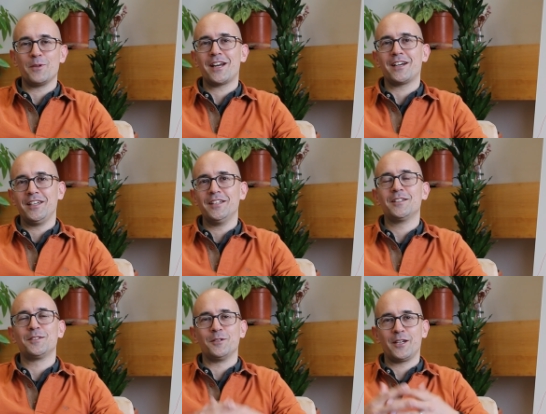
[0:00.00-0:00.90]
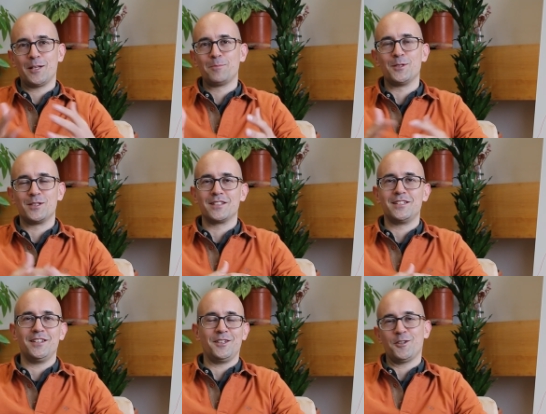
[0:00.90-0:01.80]
We are here to help you
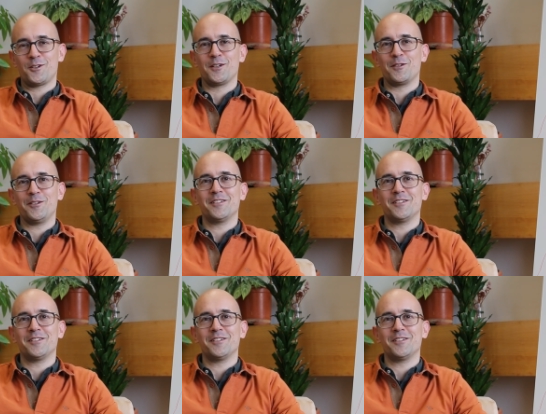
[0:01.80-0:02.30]
succeed in your career.